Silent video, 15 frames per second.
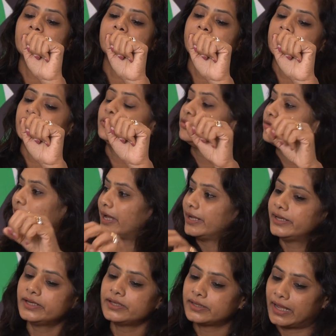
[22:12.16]
Then you dry
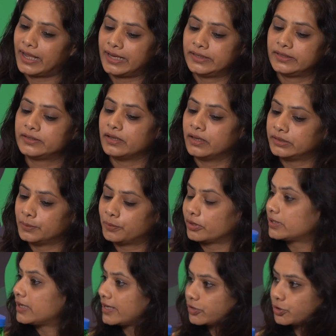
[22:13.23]
it and the
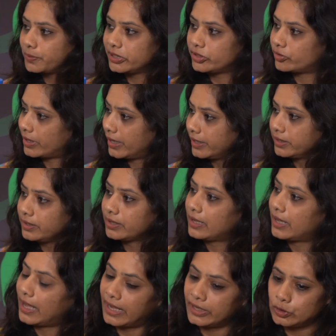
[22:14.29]
bottle has to be dried
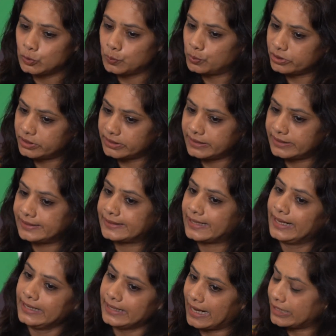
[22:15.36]
and you put it
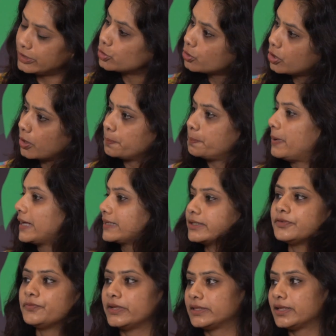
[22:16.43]
inside and you compact
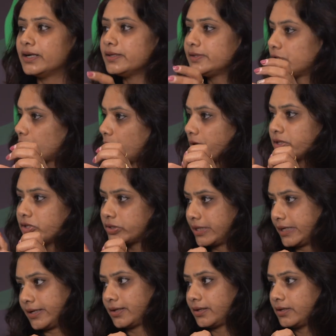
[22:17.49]
it with a strong
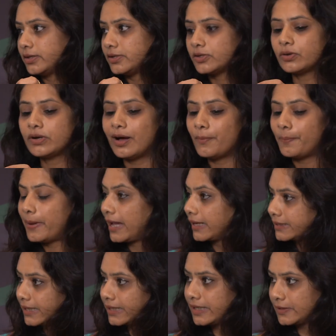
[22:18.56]
stick. So right.
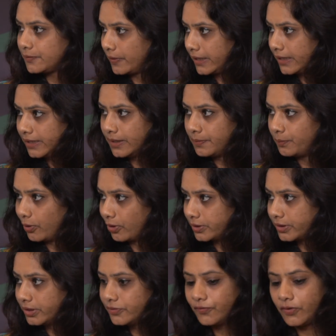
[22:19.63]
compacting is very
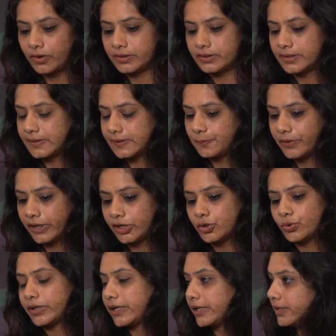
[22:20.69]
important for right. this brick
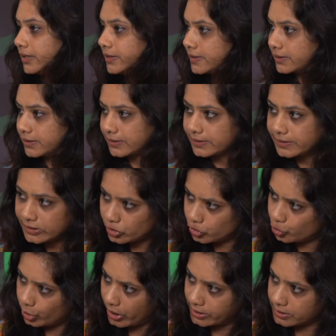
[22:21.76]
to gain a certain
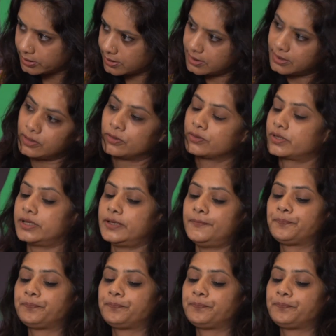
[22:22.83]
strength. Right. Okay.